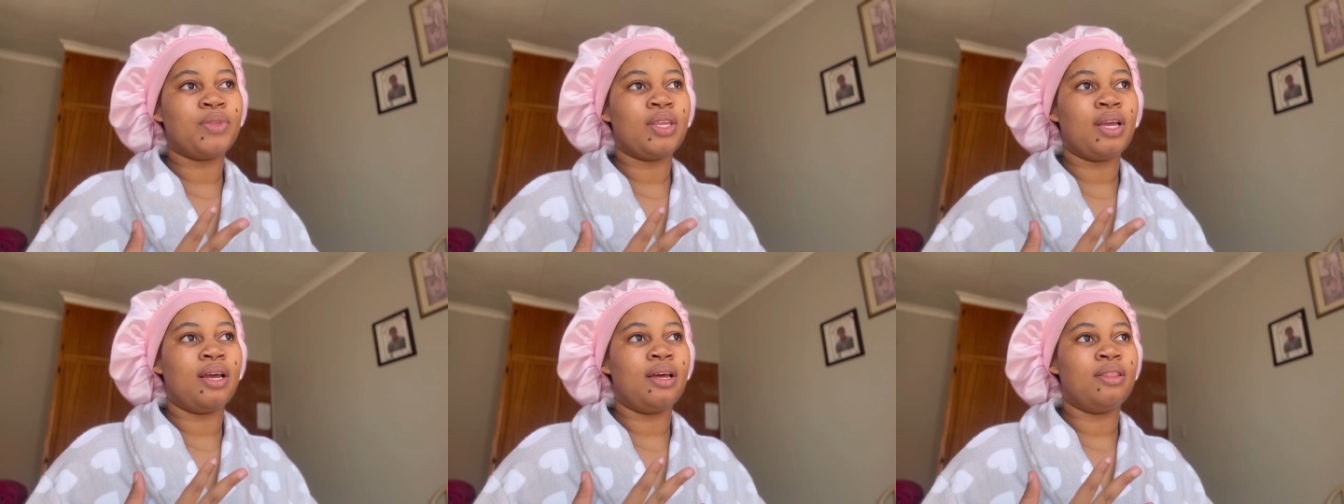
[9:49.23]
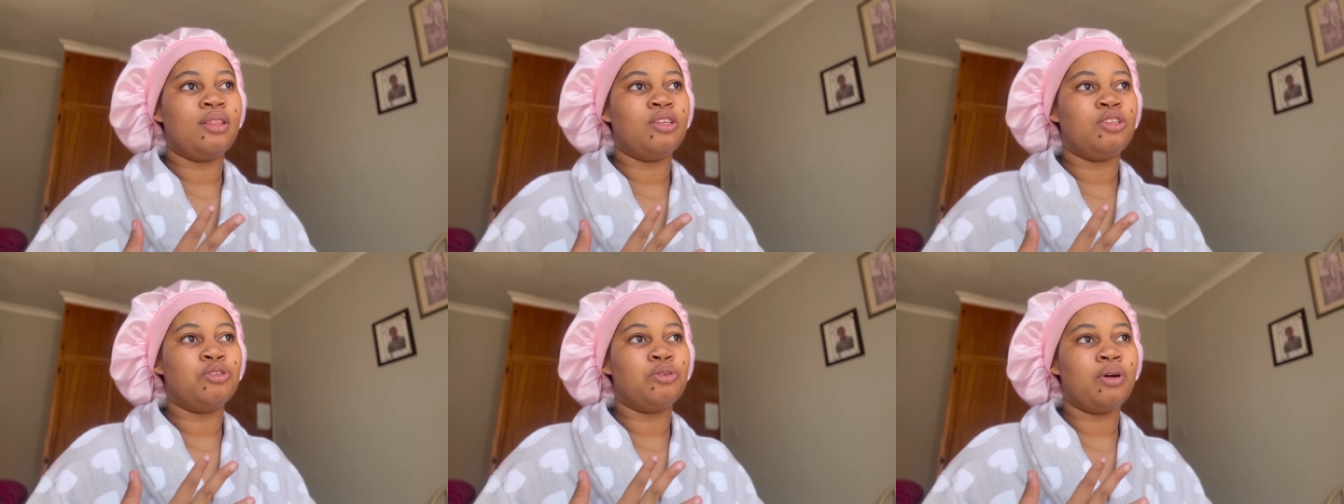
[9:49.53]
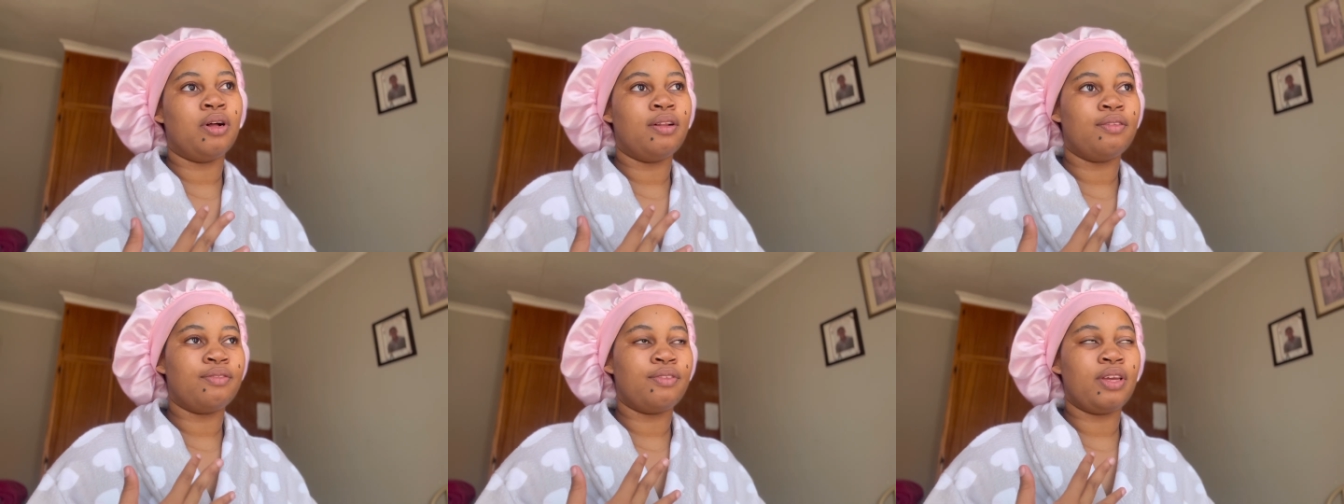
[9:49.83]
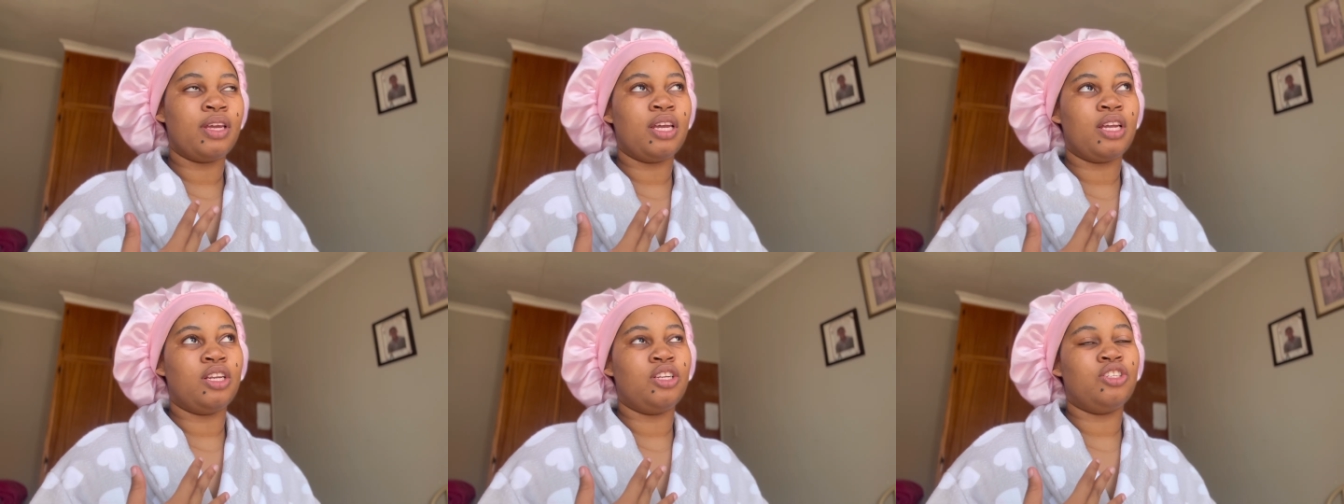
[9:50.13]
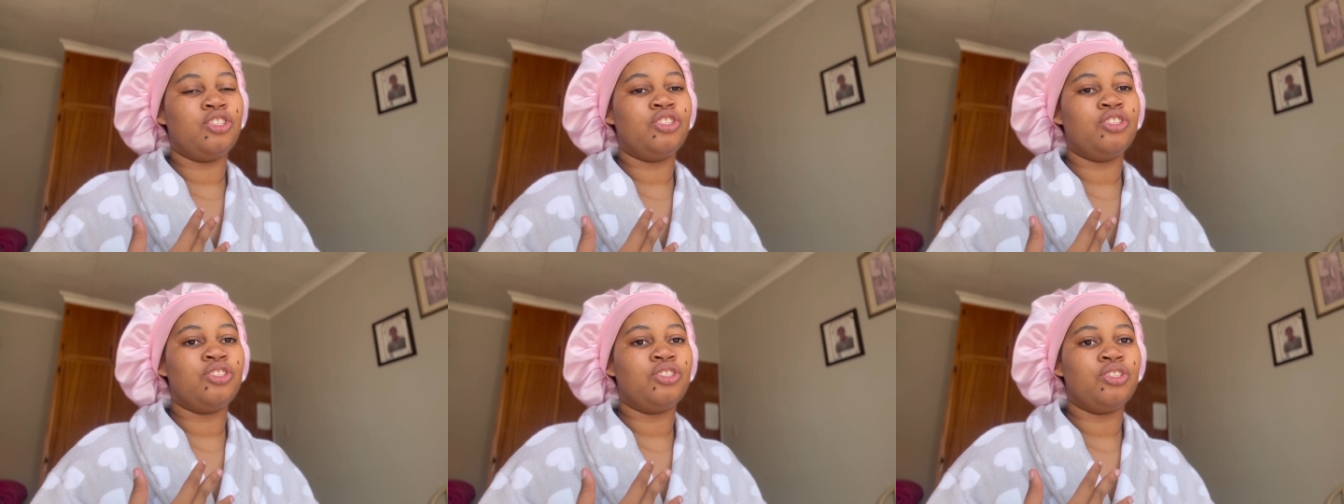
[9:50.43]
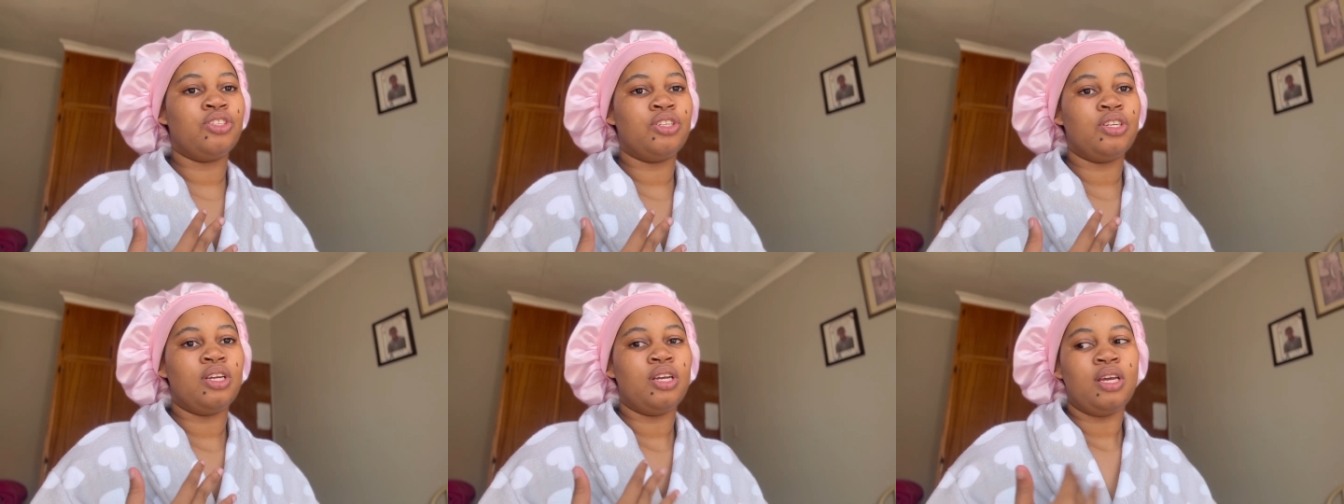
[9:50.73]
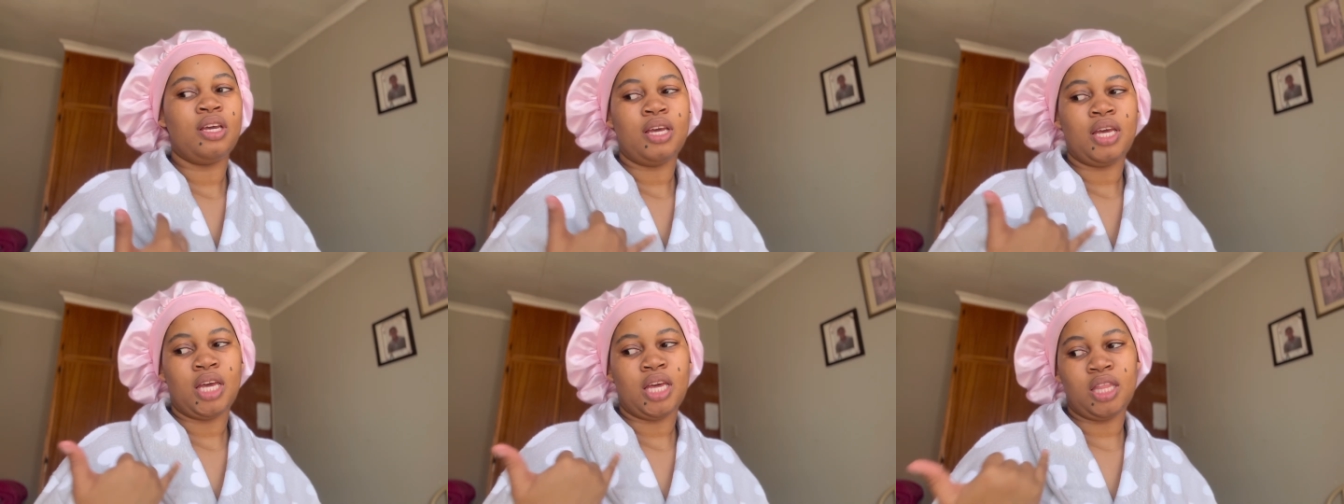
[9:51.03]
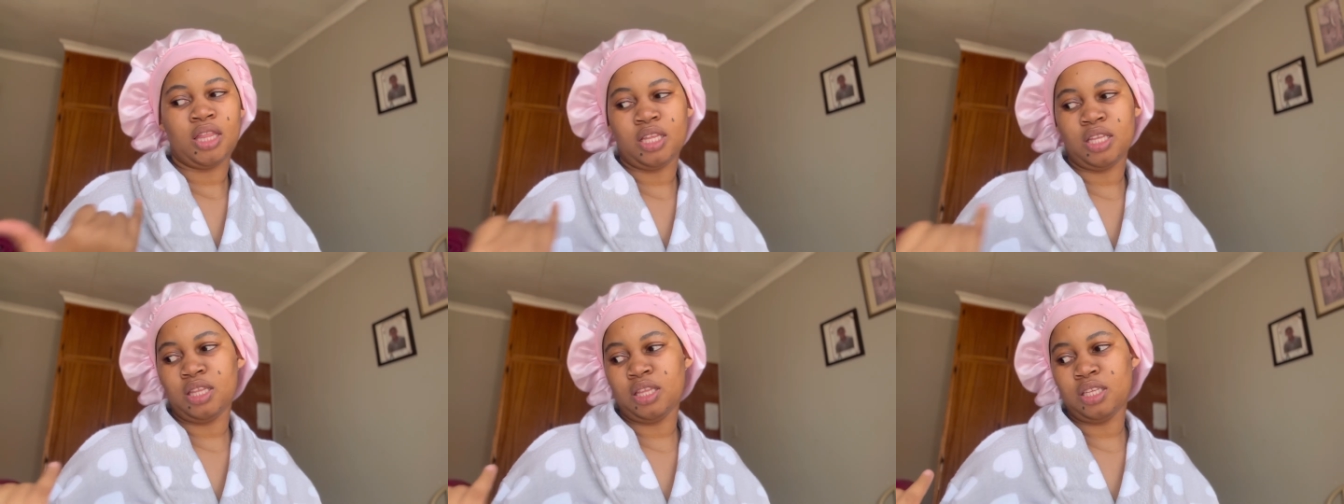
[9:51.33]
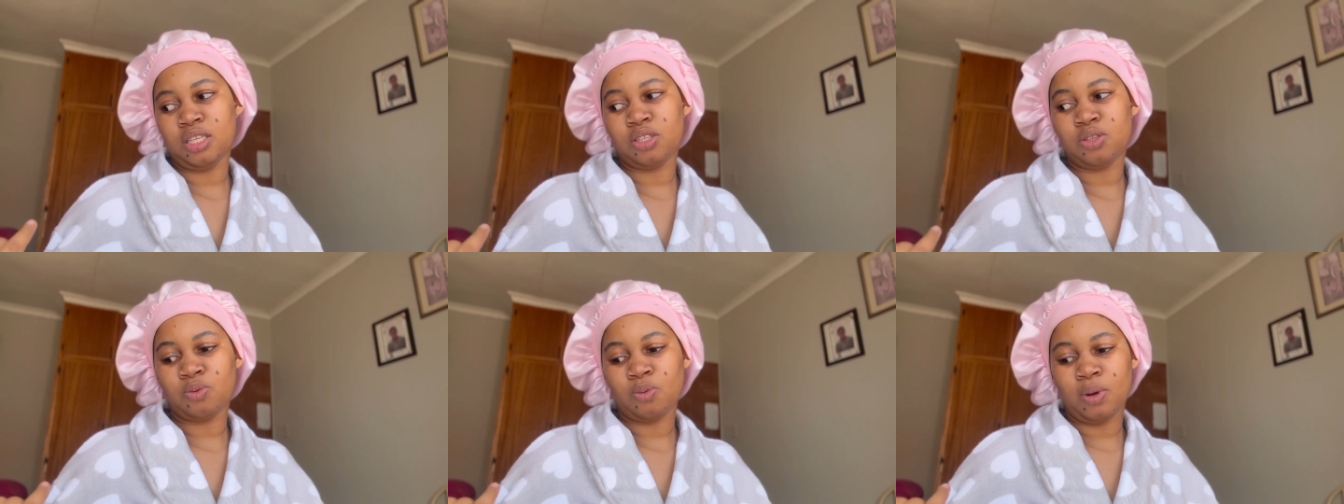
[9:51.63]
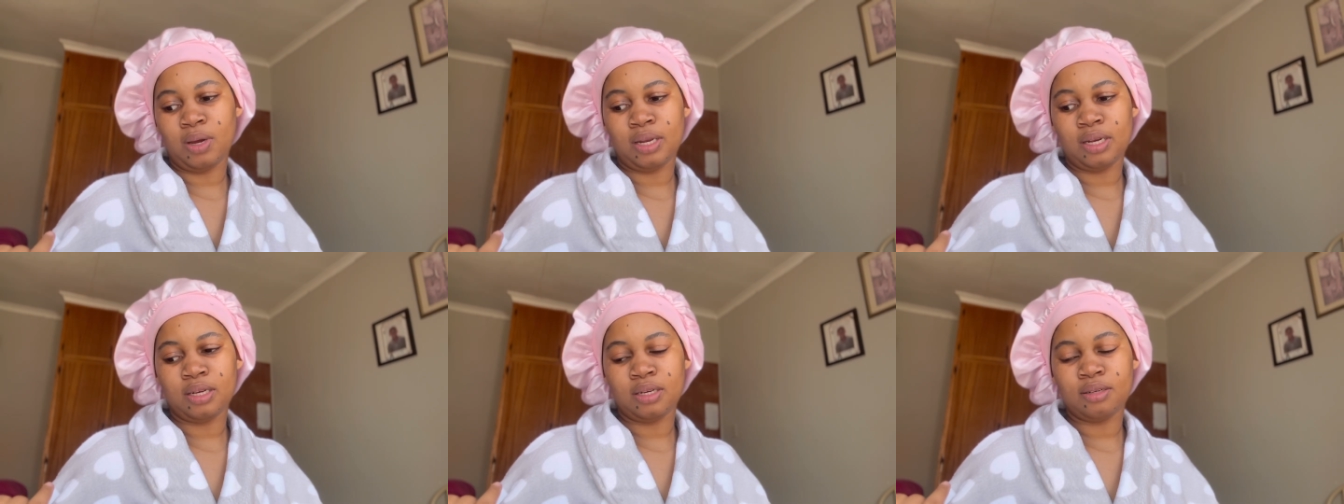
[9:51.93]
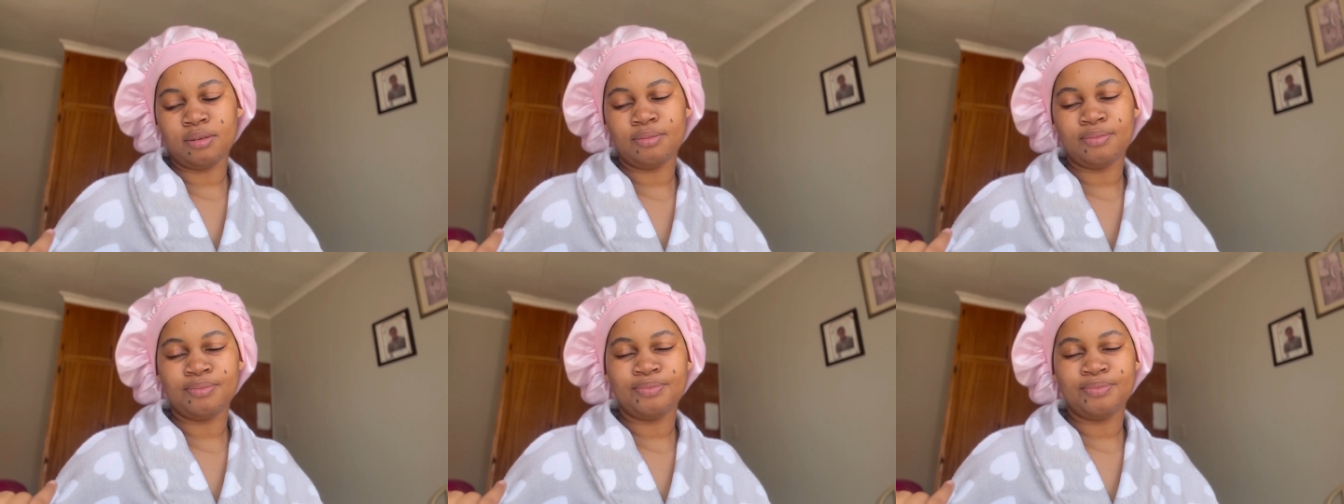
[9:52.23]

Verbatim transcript: uh, the 12 inch and then this one